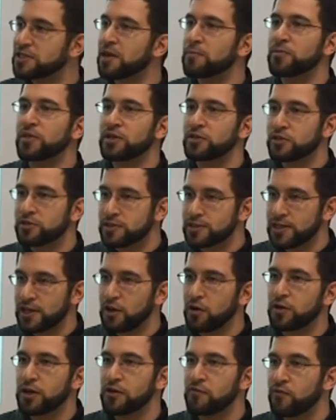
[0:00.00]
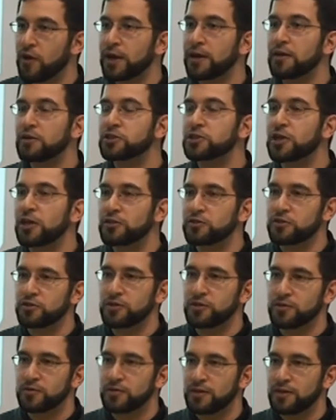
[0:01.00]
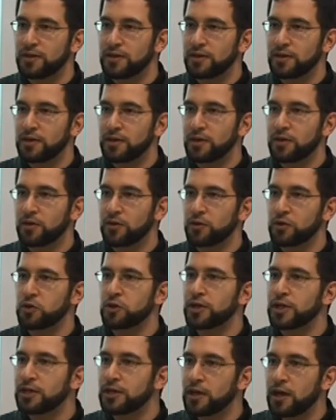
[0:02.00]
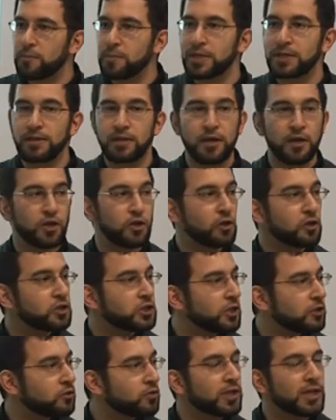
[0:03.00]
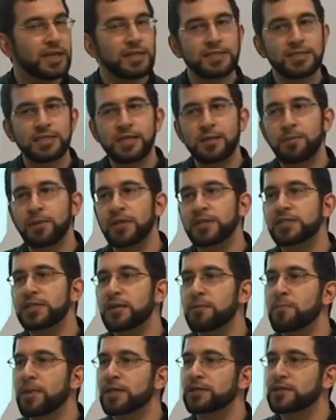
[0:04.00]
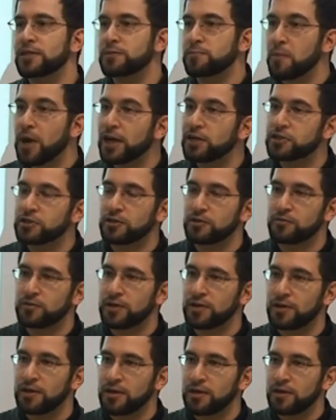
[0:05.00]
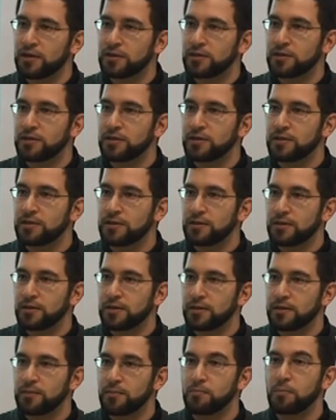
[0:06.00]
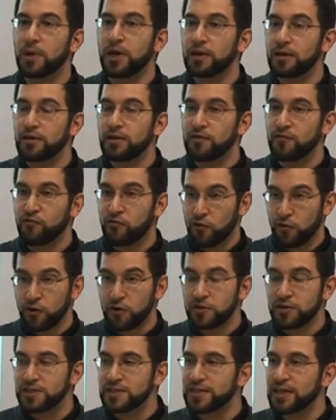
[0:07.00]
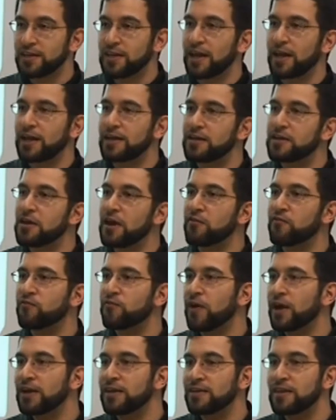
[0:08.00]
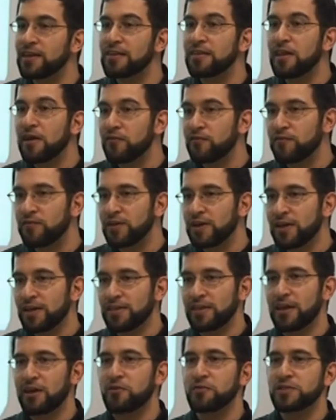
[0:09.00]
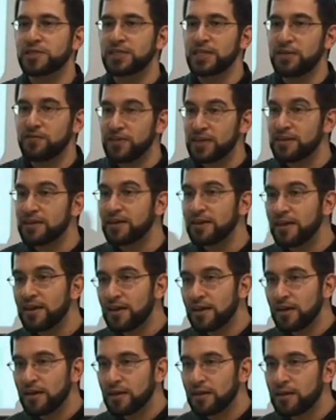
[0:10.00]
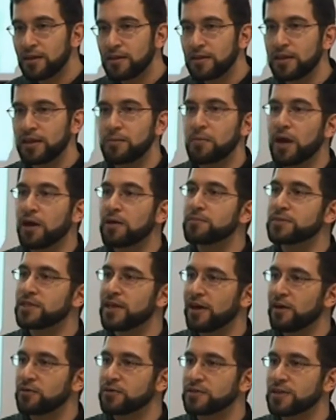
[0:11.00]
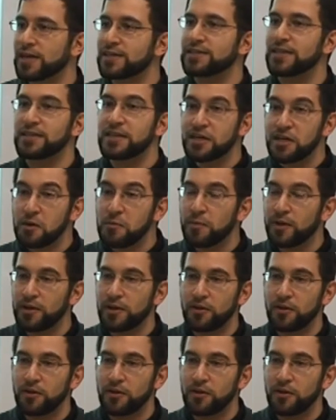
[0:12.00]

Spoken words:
something to say, okay, fine, I'll shelter you. You can come and your children can sleep in the same beds as my children. But for her to say that I did not find the love that I received in the Imam's house as I did in,